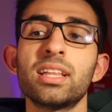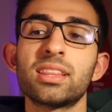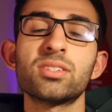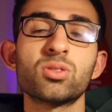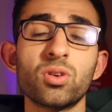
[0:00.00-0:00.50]

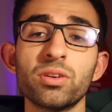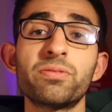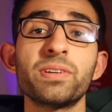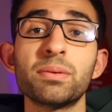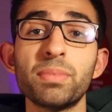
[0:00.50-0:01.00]
this sort of
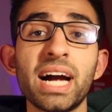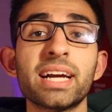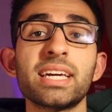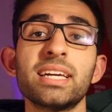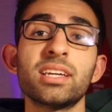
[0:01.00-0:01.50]

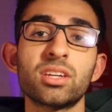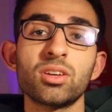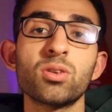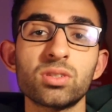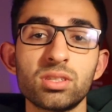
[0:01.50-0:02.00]
feedback into
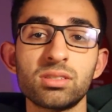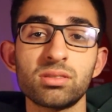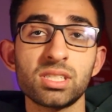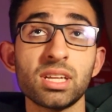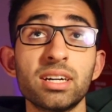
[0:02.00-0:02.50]
your
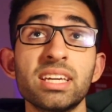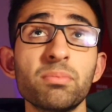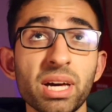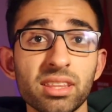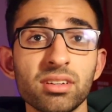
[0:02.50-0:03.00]
study
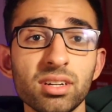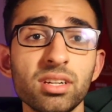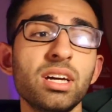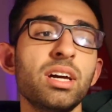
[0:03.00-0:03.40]
method,